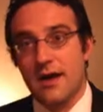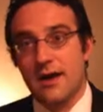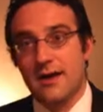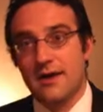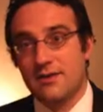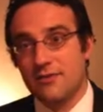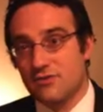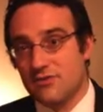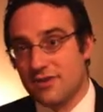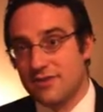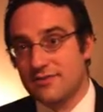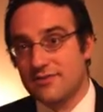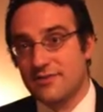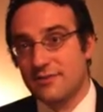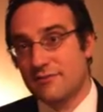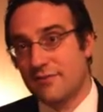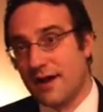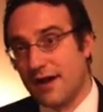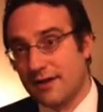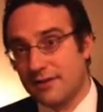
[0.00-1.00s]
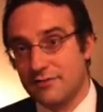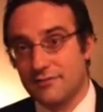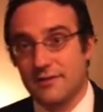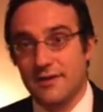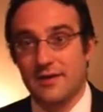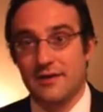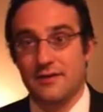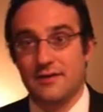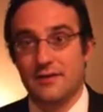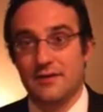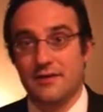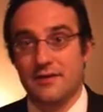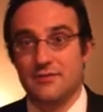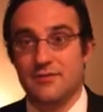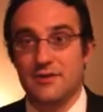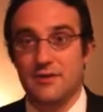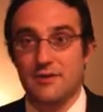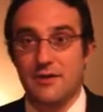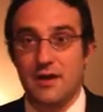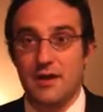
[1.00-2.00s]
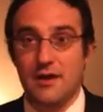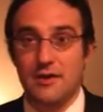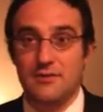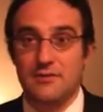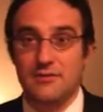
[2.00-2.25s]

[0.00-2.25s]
congestive heart failure, a